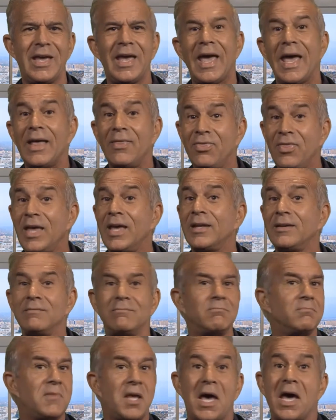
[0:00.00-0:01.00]
And then,
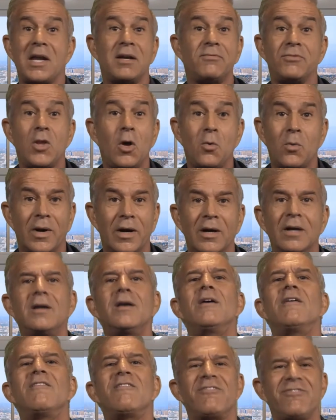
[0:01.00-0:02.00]
out of nowhere,
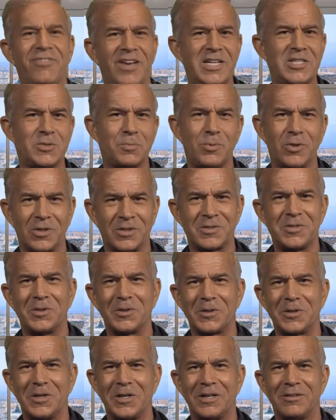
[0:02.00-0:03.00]
Facebook
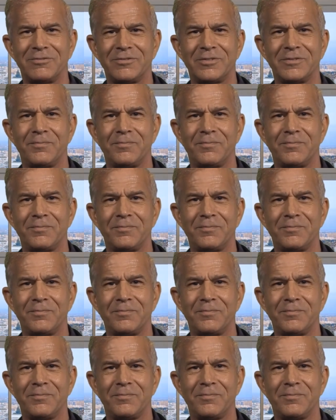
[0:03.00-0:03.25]
took off.